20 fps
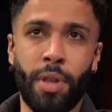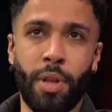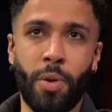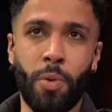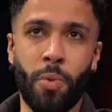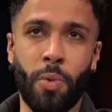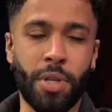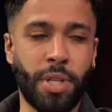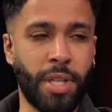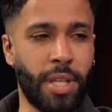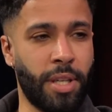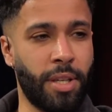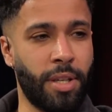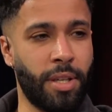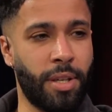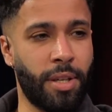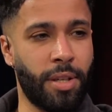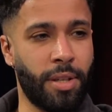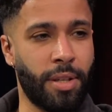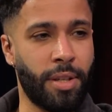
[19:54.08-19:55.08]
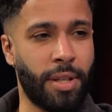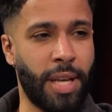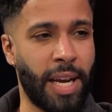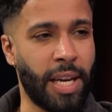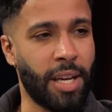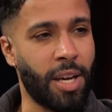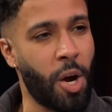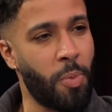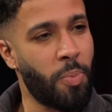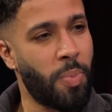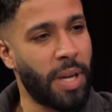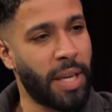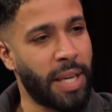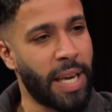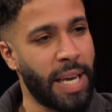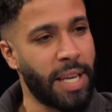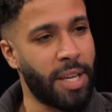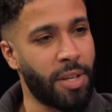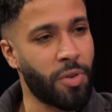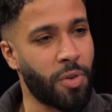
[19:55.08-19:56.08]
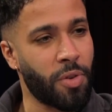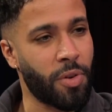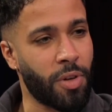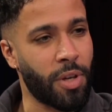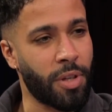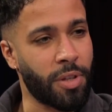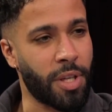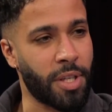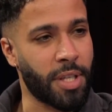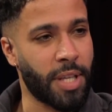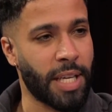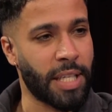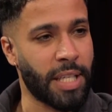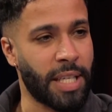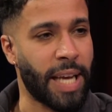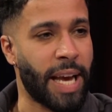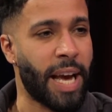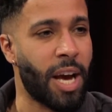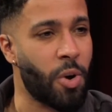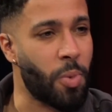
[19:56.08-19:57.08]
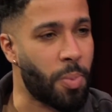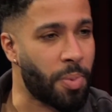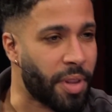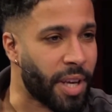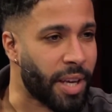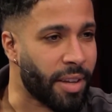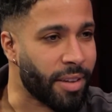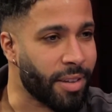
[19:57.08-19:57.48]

Was it then complicated, or does it actually help then